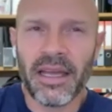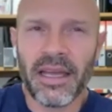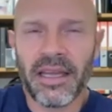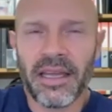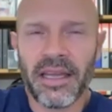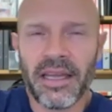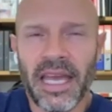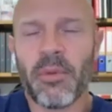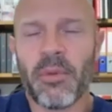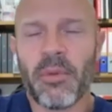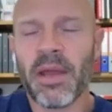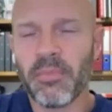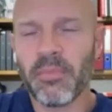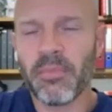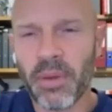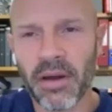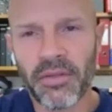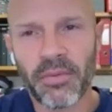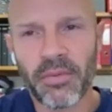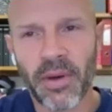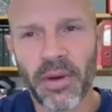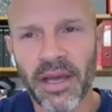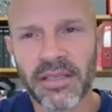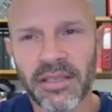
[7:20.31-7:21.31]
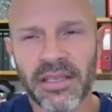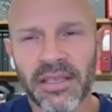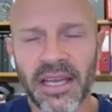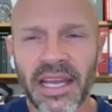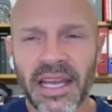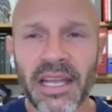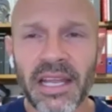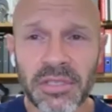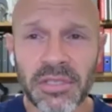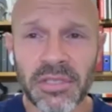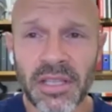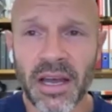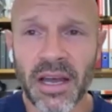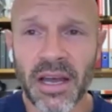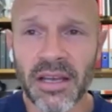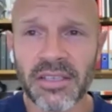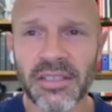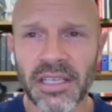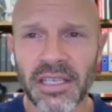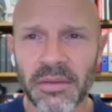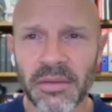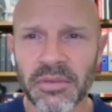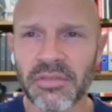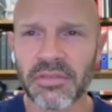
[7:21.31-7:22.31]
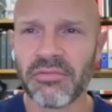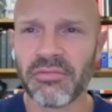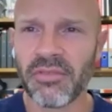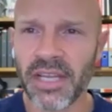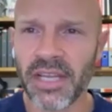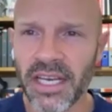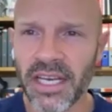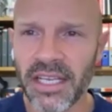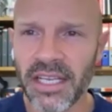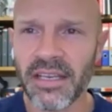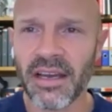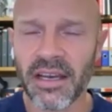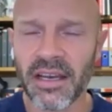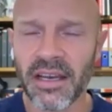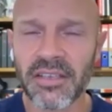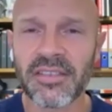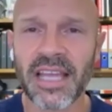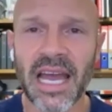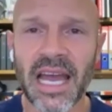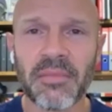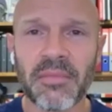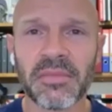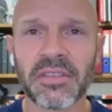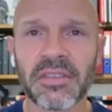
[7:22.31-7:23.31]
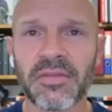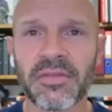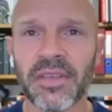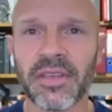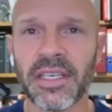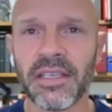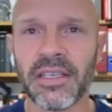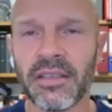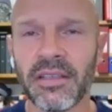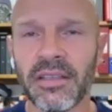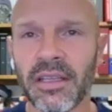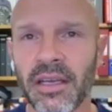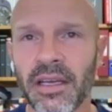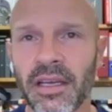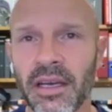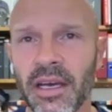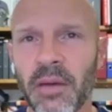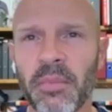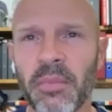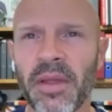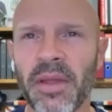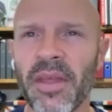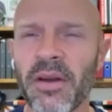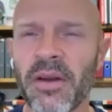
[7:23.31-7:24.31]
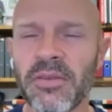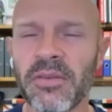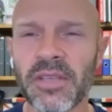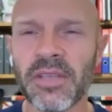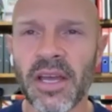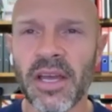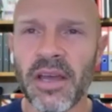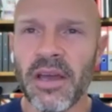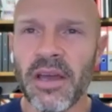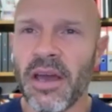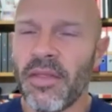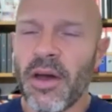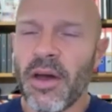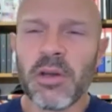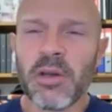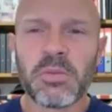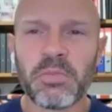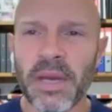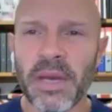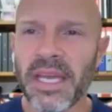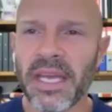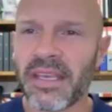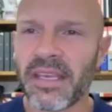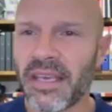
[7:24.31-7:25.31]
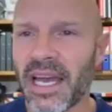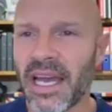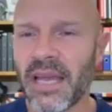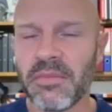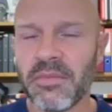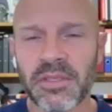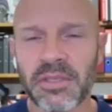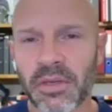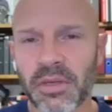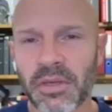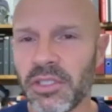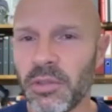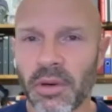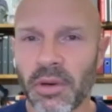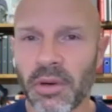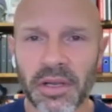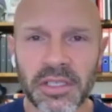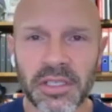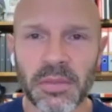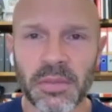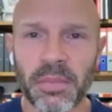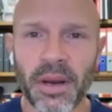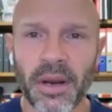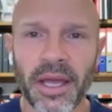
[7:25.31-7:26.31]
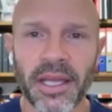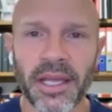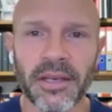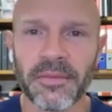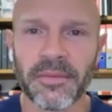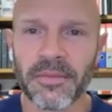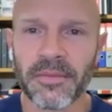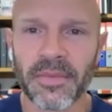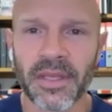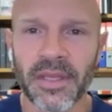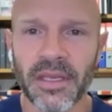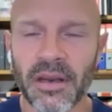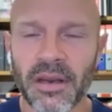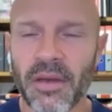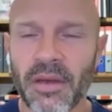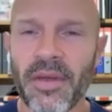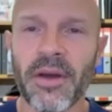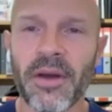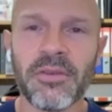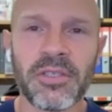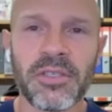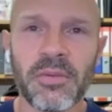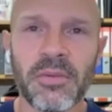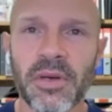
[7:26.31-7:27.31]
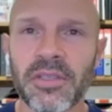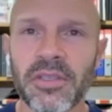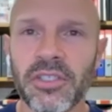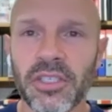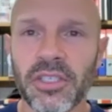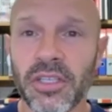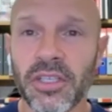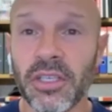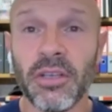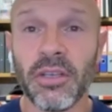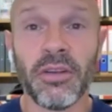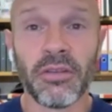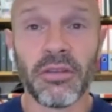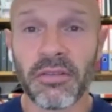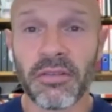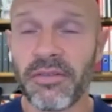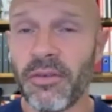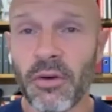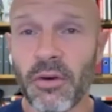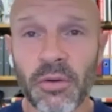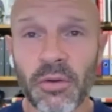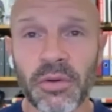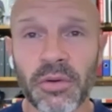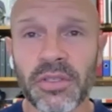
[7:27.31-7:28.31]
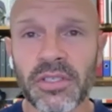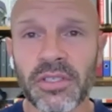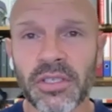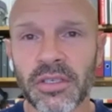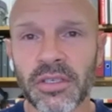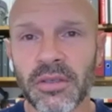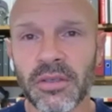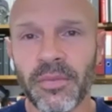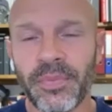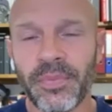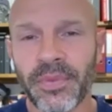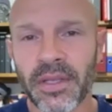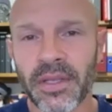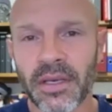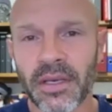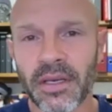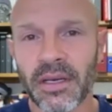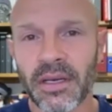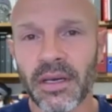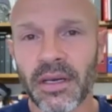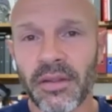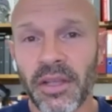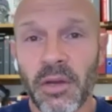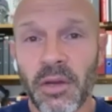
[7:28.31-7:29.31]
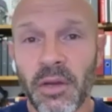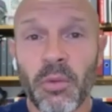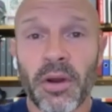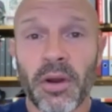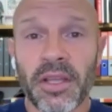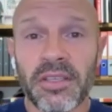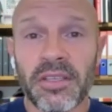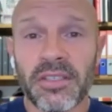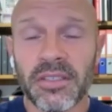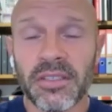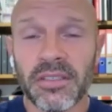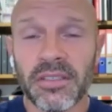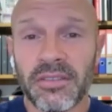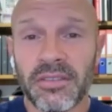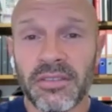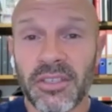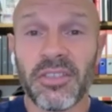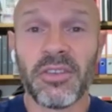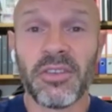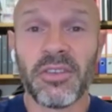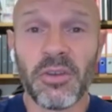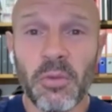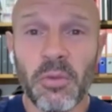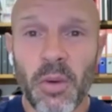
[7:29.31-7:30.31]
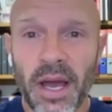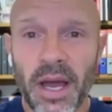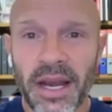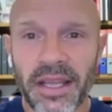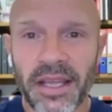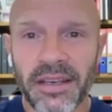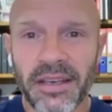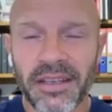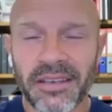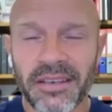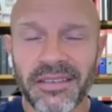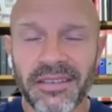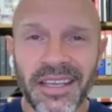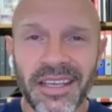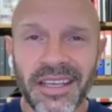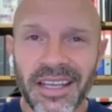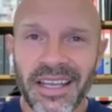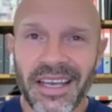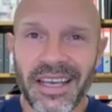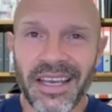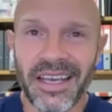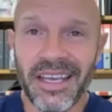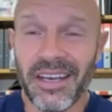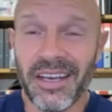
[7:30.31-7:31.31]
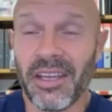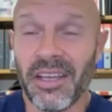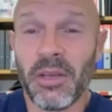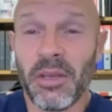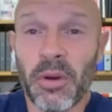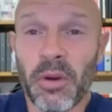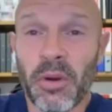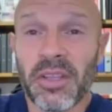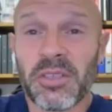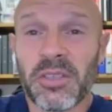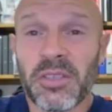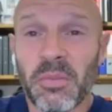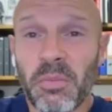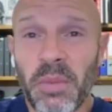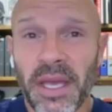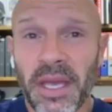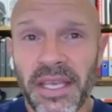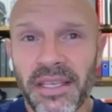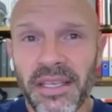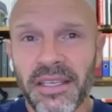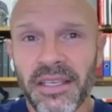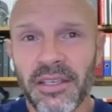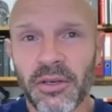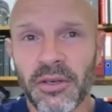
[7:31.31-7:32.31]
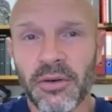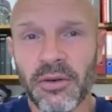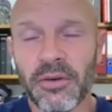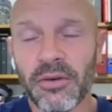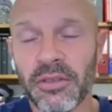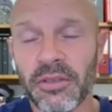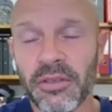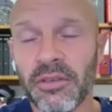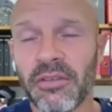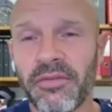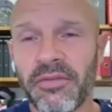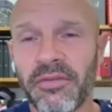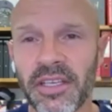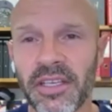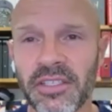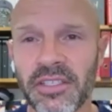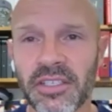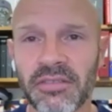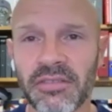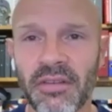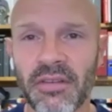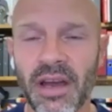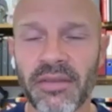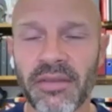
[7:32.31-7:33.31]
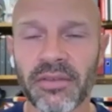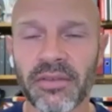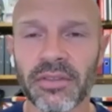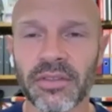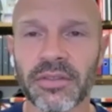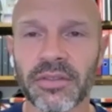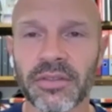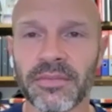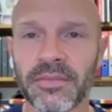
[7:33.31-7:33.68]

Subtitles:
It went both ways and it was nasty. It was a really nasty atmosphere. But those big games, the ones you wanted to play in, you know, those are the ones that you look forward to, that you wanted to do well in, and, you know, you wanted to beat your fiercest rivals.